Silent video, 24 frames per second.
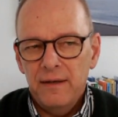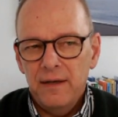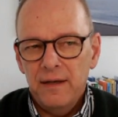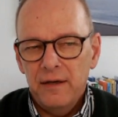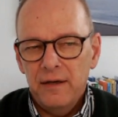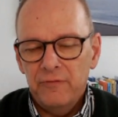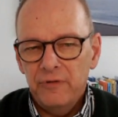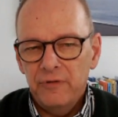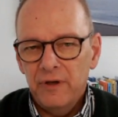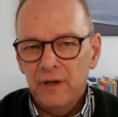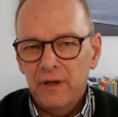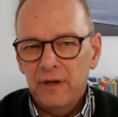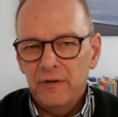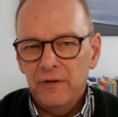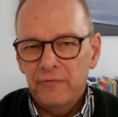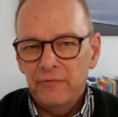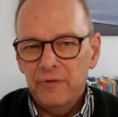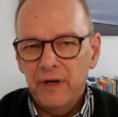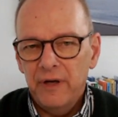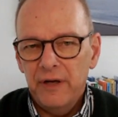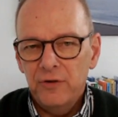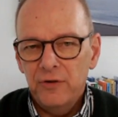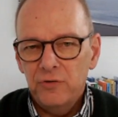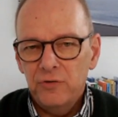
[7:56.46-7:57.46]
really
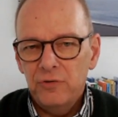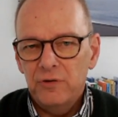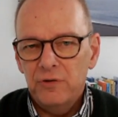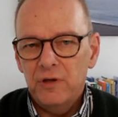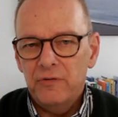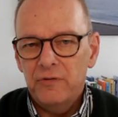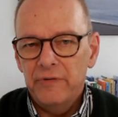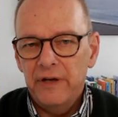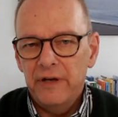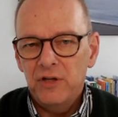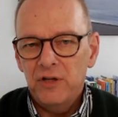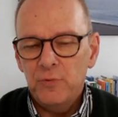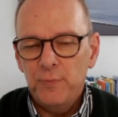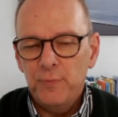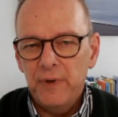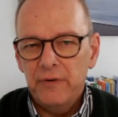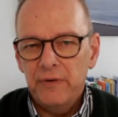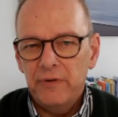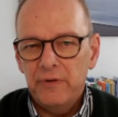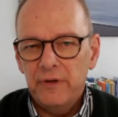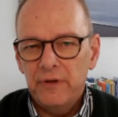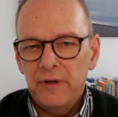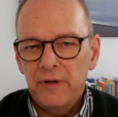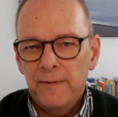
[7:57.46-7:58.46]
relate to the Great
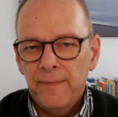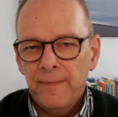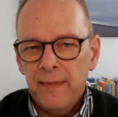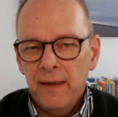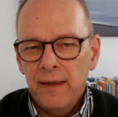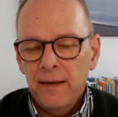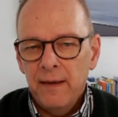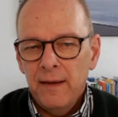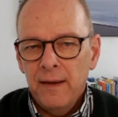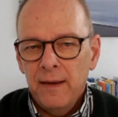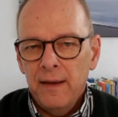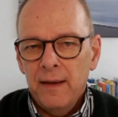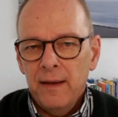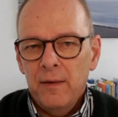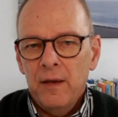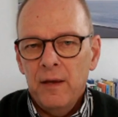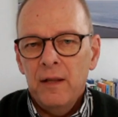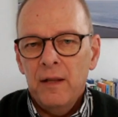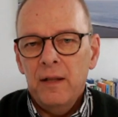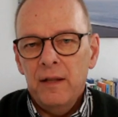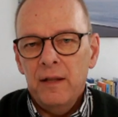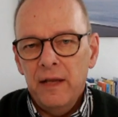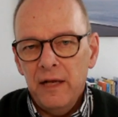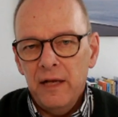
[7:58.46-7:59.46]
Spirit.
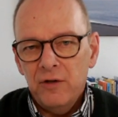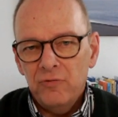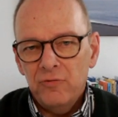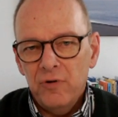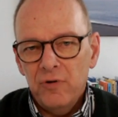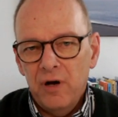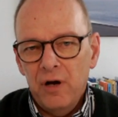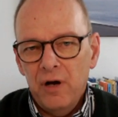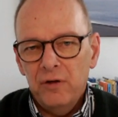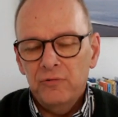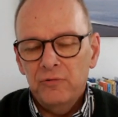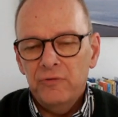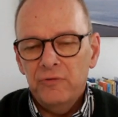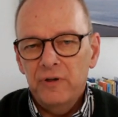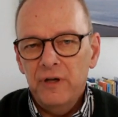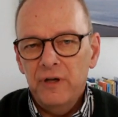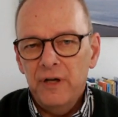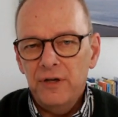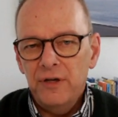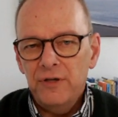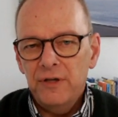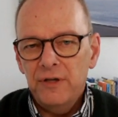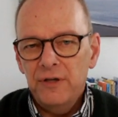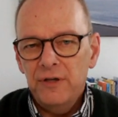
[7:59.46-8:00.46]
Later on,
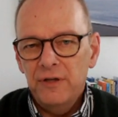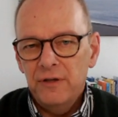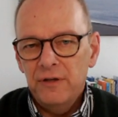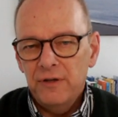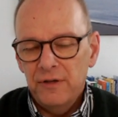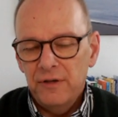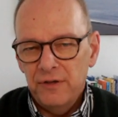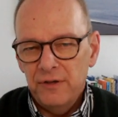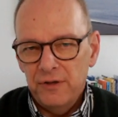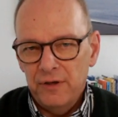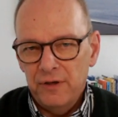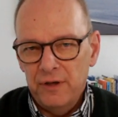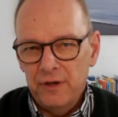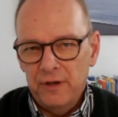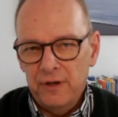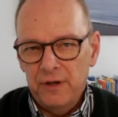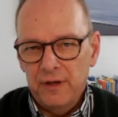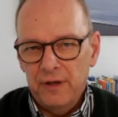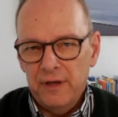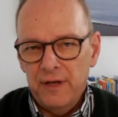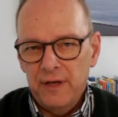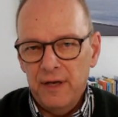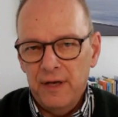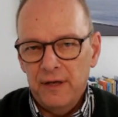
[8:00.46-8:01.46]
religion
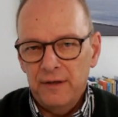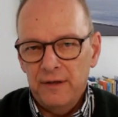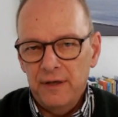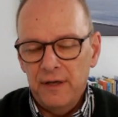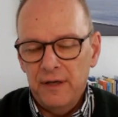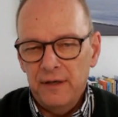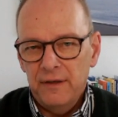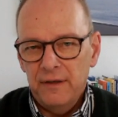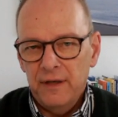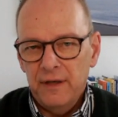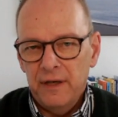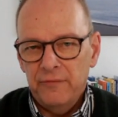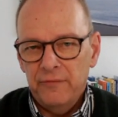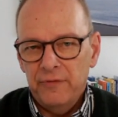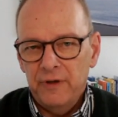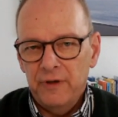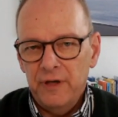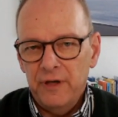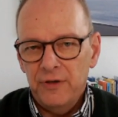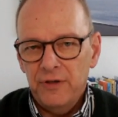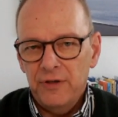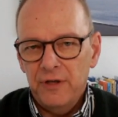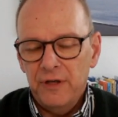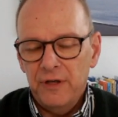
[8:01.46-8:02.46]
kicked in, and
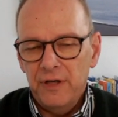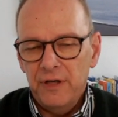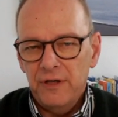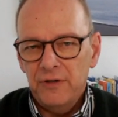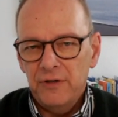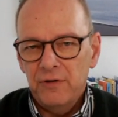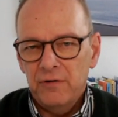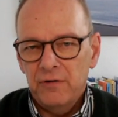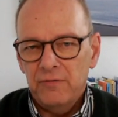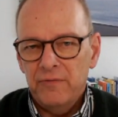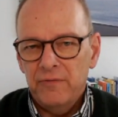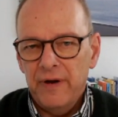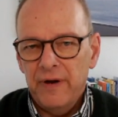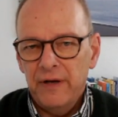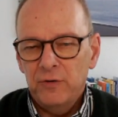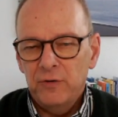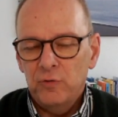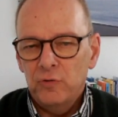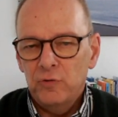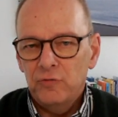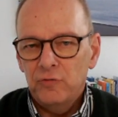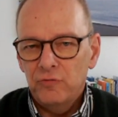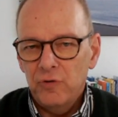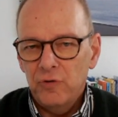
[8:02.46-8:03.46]
religion is not right
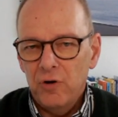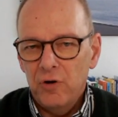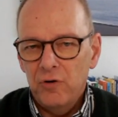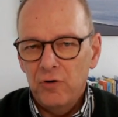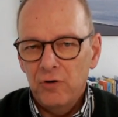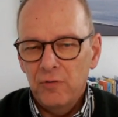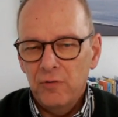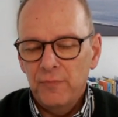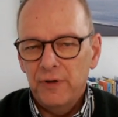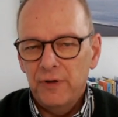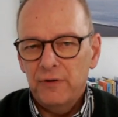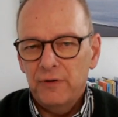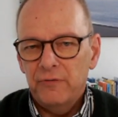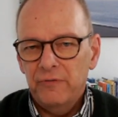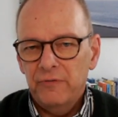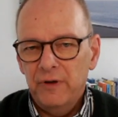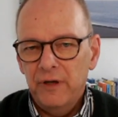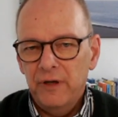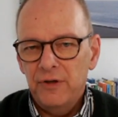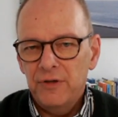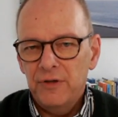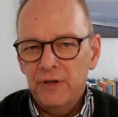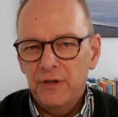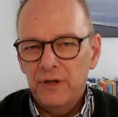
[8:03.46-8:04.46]
or wrong, but
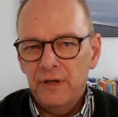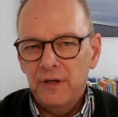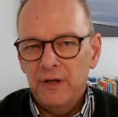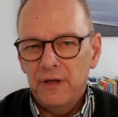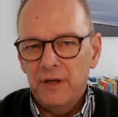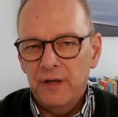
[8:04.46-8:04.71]
religion,